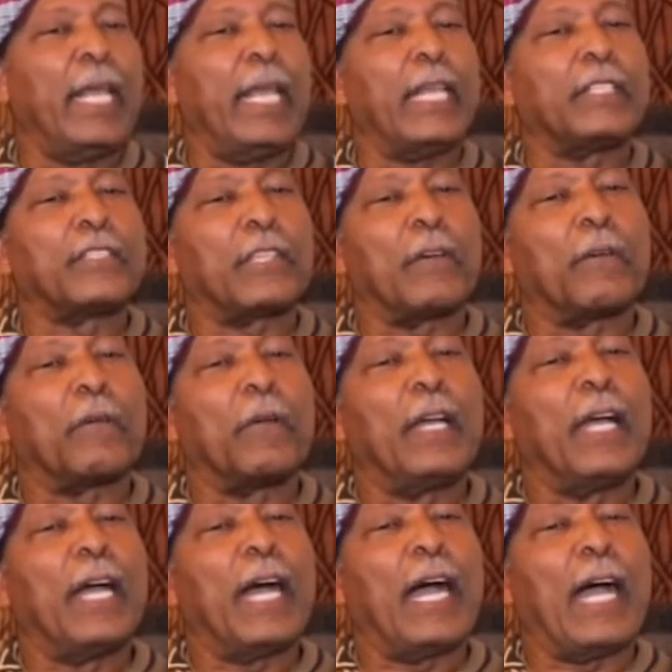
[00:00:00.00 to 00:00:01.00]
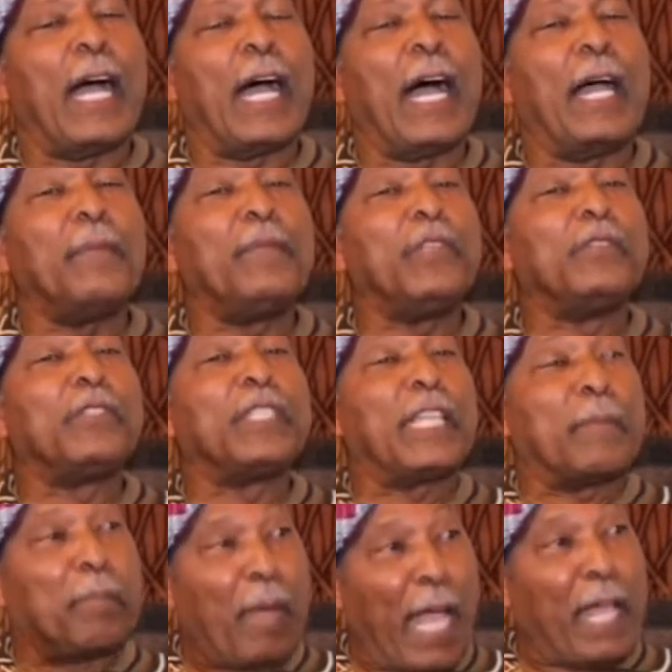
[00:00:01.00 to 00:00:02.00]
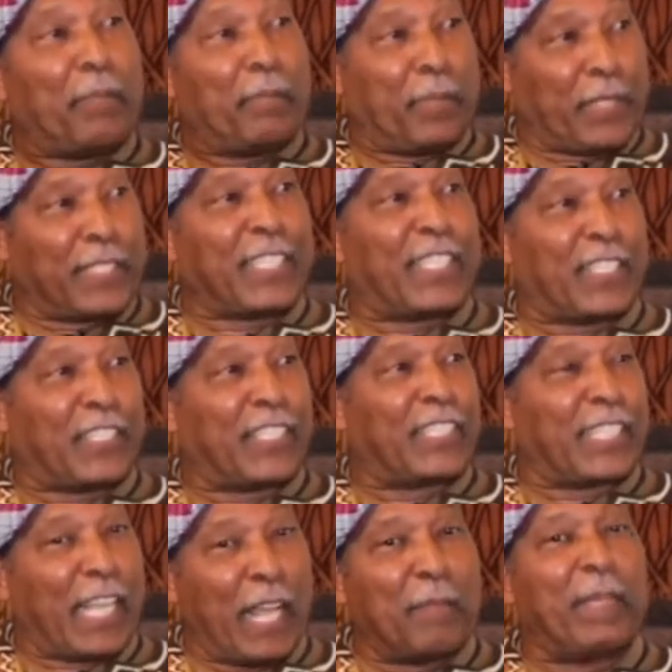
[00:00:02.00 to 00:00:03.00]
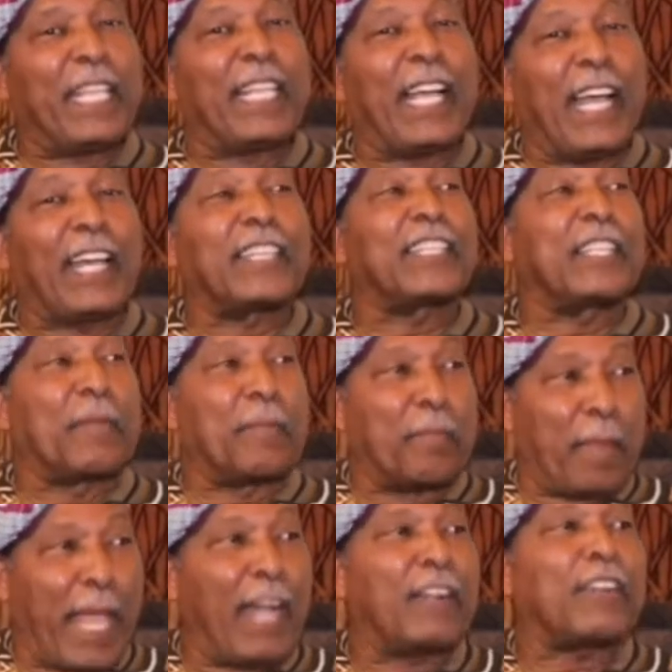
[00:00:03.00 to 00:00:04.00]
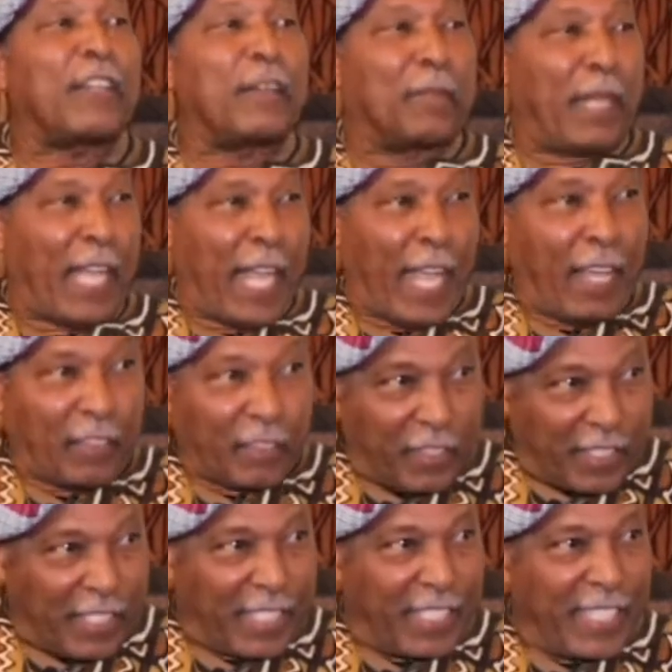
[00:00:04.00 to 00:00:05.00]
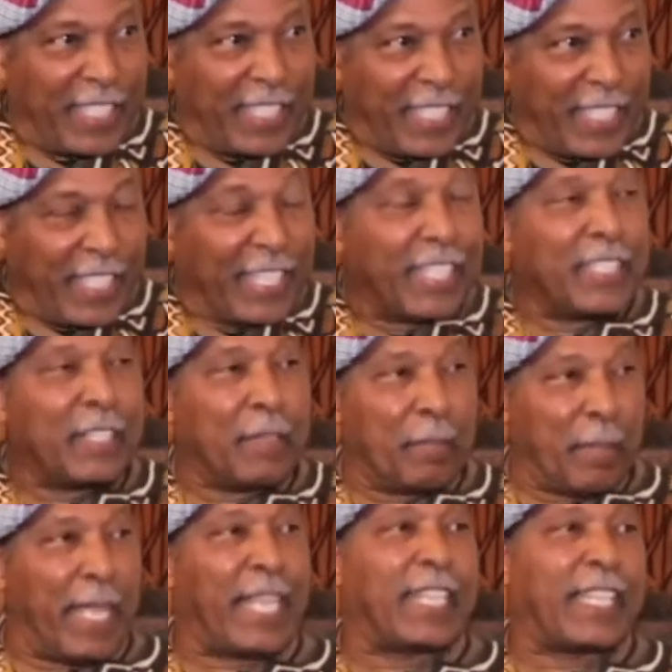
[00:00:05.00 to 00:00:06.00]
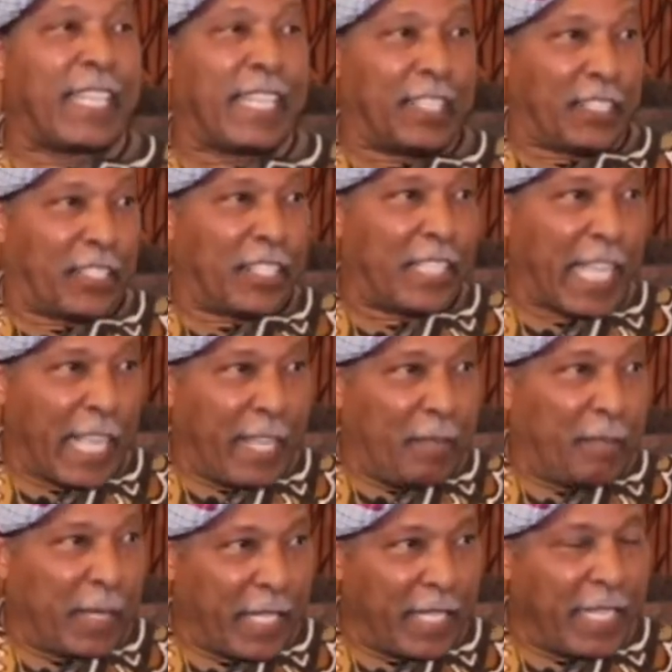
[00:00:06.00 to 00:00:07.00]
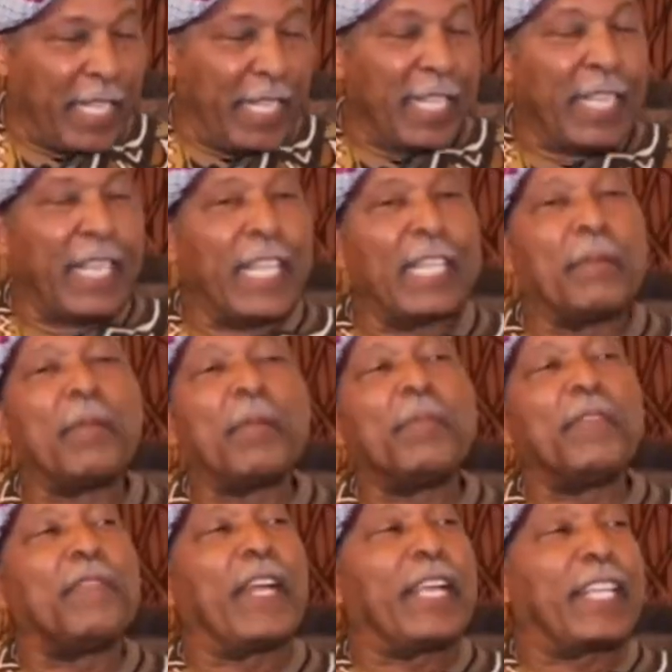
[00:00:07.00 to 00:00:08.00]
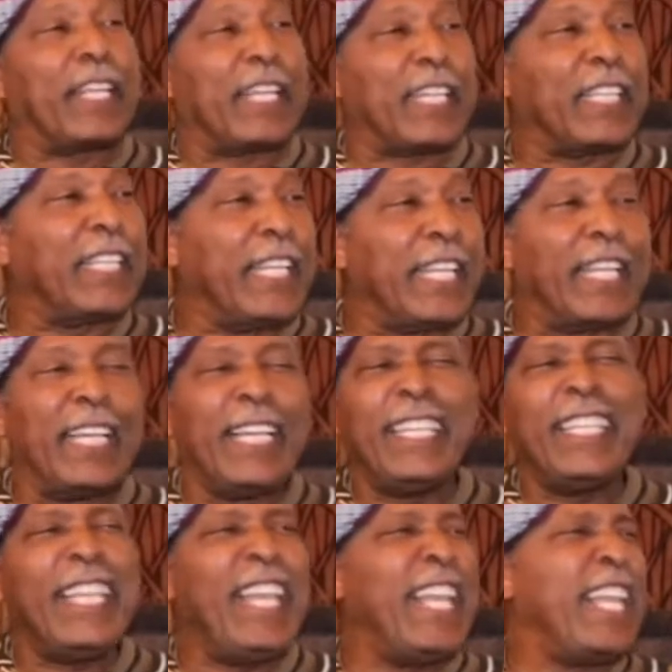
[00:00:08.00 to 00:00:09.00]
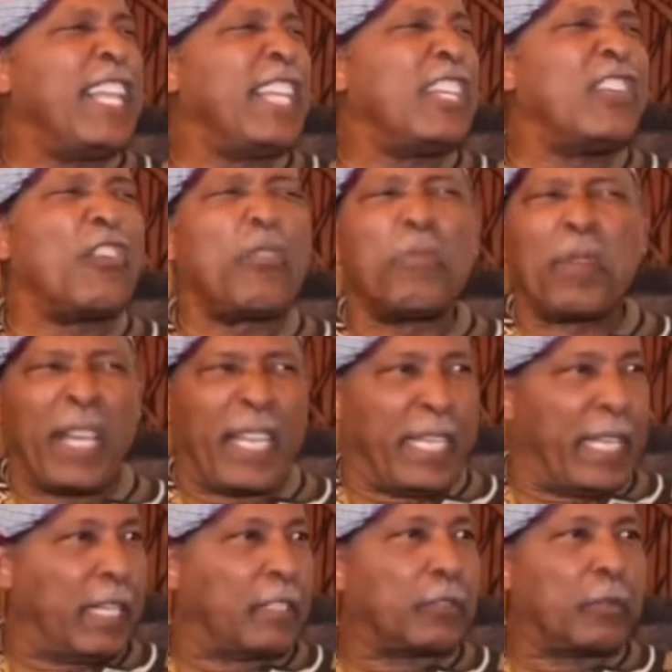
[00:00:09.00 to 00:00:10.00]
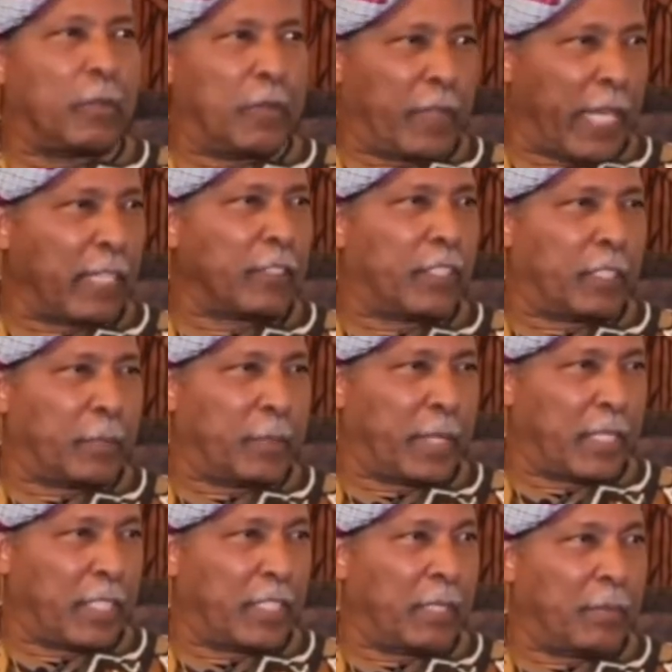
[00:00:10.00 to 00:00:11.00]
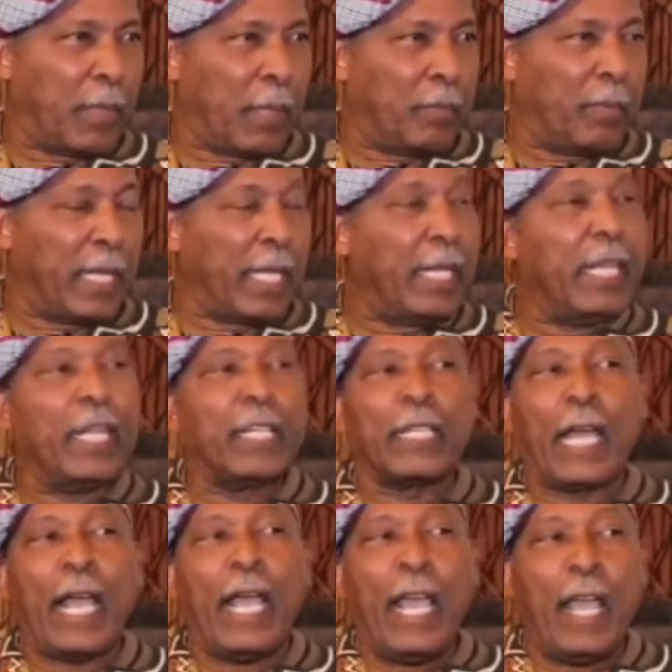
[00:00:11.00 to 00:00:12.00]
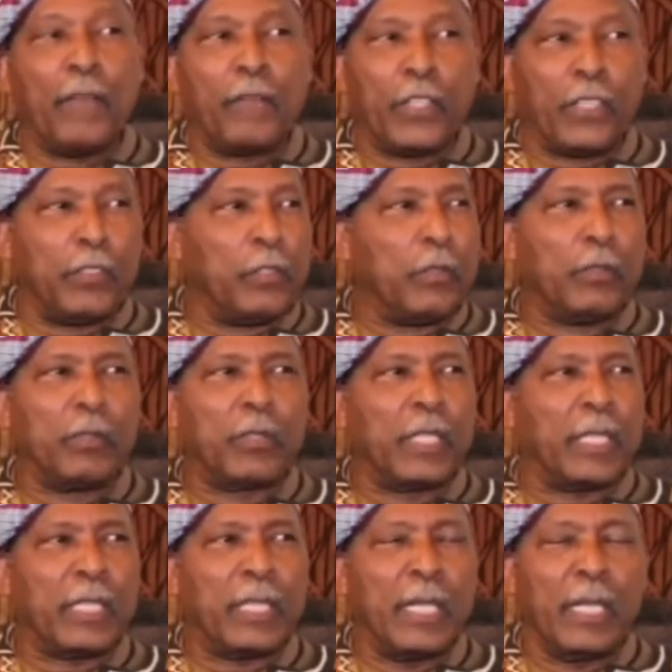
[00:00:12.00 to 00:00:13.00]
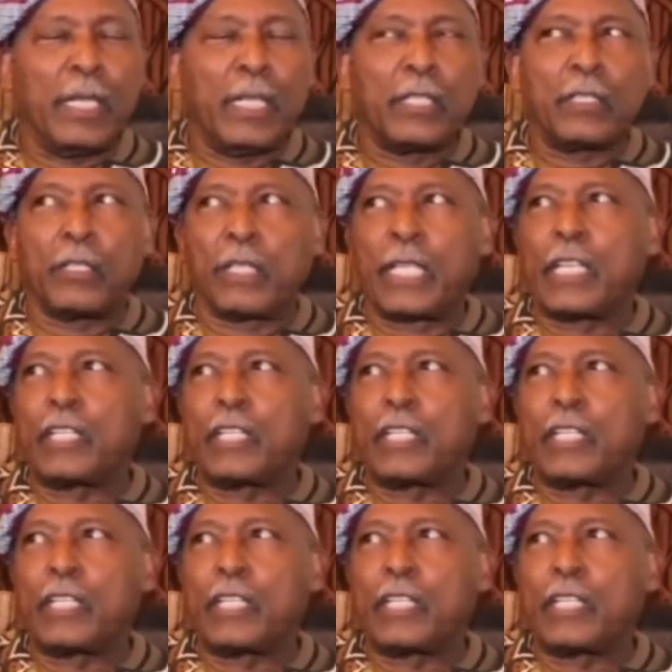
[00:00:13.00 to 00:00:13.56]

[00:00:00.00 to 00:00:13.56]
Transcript: And so I'm using my position coming out of the Malcolm house to make this statement. And let me be very clear. There ain't nobody else who's held this position but me. Now, I haven't used it to get